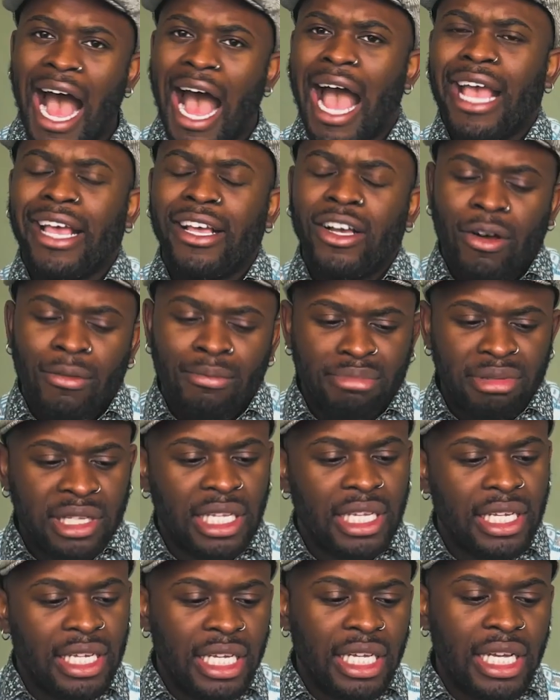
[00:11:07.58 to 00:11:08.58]
I
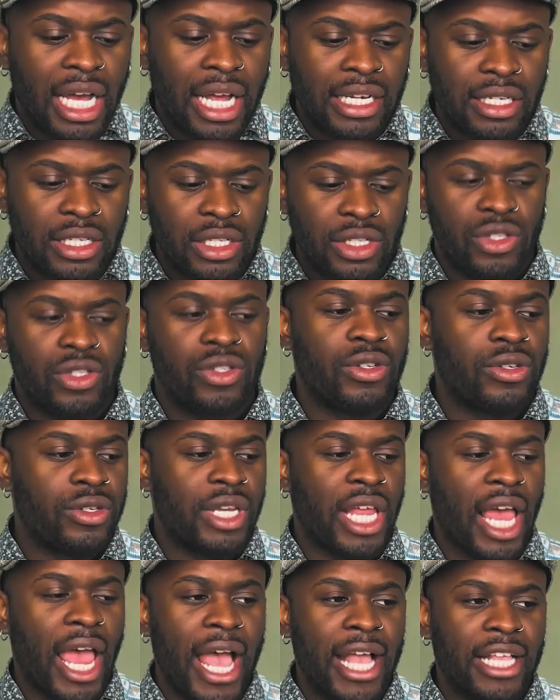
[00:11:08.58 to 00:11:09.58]
completely
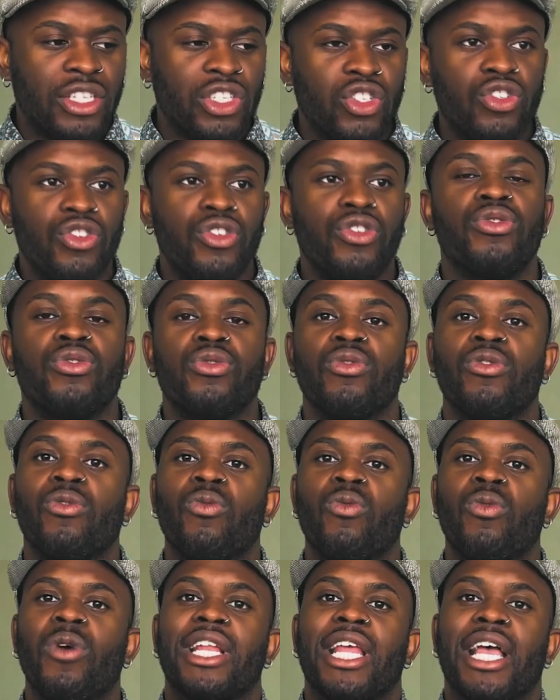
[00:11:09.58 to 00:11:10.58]
understood and knew
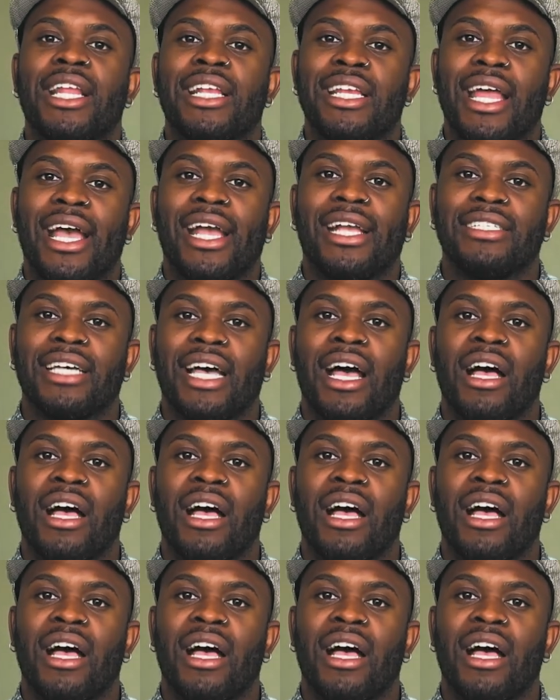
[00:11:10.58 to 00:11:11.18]
what a night